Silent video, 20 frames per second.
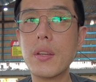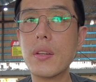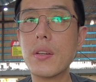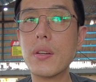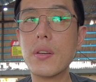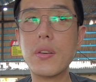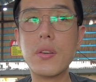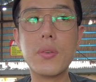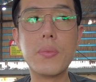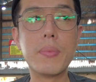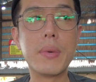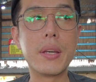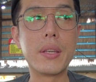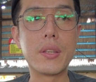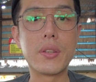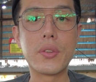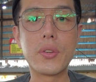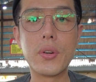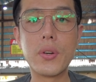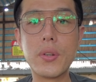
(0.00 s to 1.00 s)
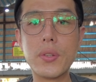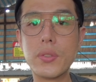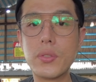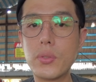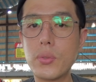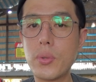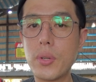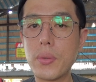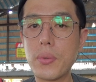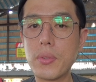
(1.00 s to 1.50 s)
oh my god,
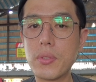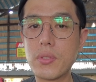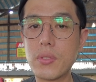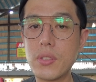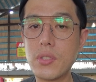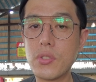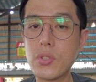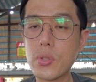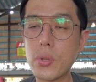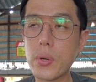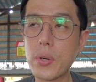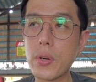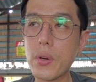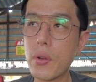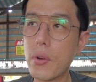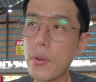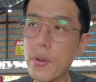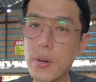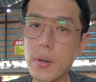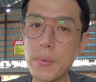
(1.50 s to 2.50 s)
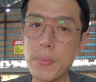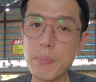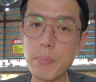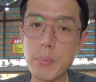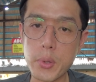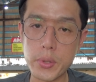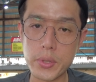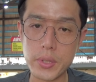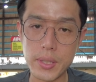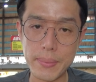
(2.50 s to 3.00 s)
you are going to enjoy a lot of
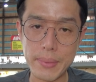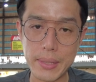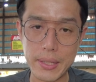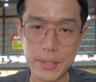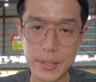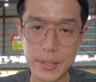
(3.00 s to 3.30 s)
Murtabak.